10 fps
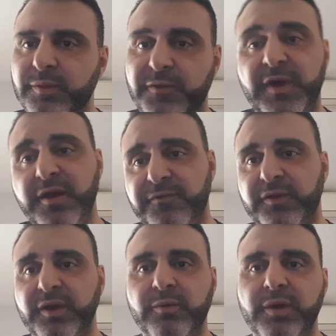
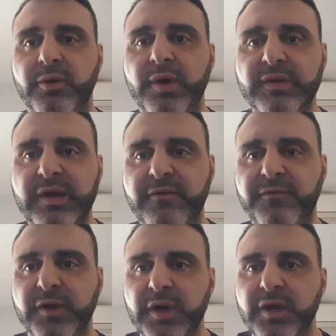thankfully, we always
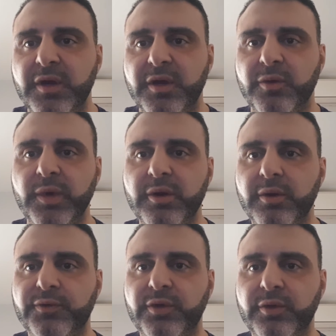have a winner
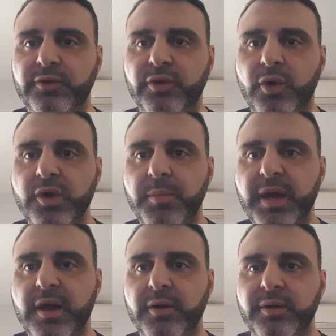or two to talk
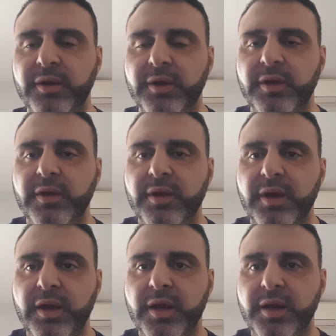about,
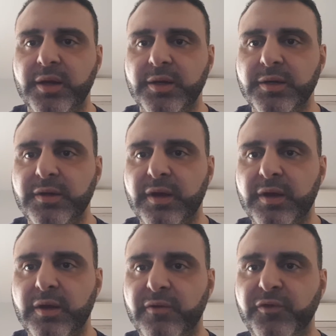and
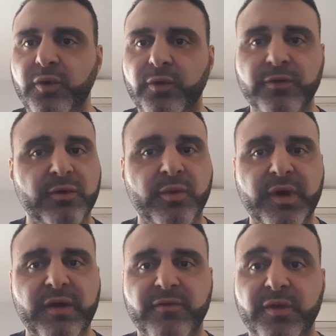of course,
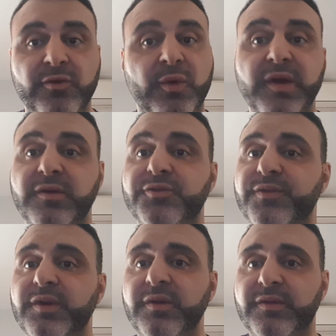everyone's always
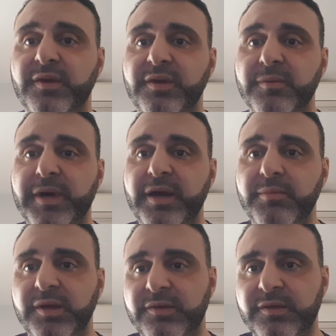interested in seeing the
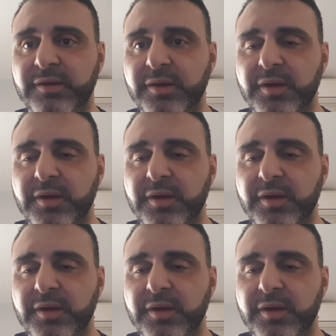babies.